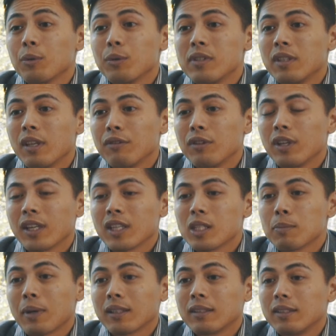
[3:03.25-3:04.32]
It was never
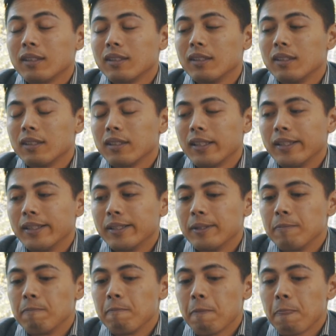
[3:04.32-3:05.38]
expected.
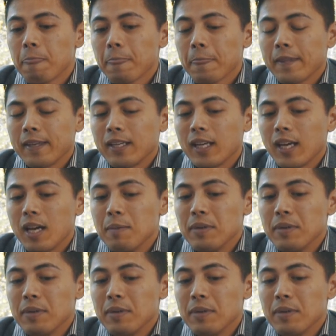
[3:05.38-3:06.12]
I